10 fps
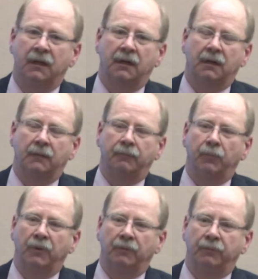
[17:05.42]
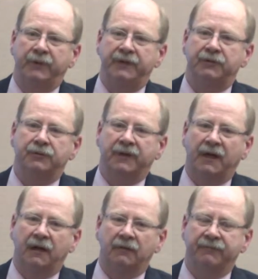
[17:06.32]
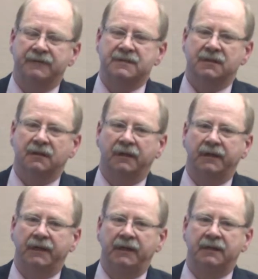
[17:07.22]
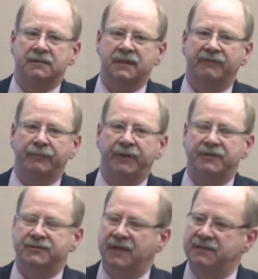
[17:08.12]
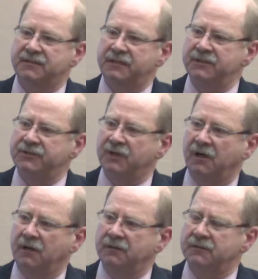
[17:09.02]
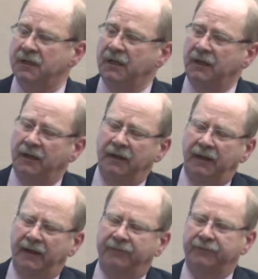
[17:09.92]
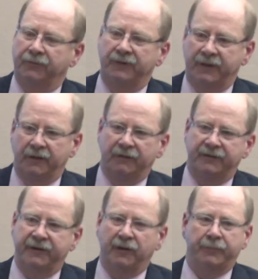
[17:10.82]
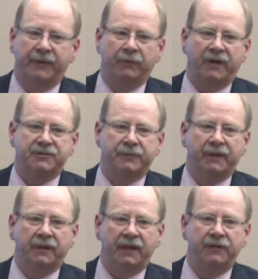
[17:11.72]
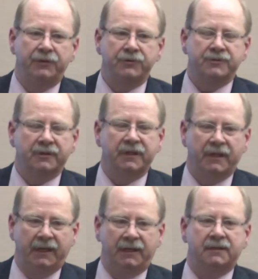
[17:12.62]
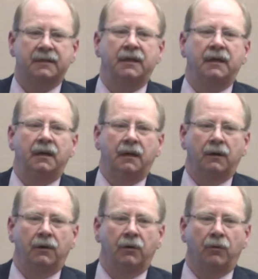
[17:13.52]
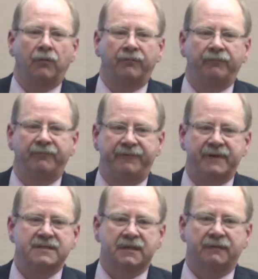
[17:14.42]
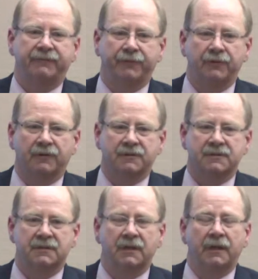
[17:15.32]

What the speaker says: What we do in our facility is every patient that's discharged after their therapy regimen, they usually get a home visit first,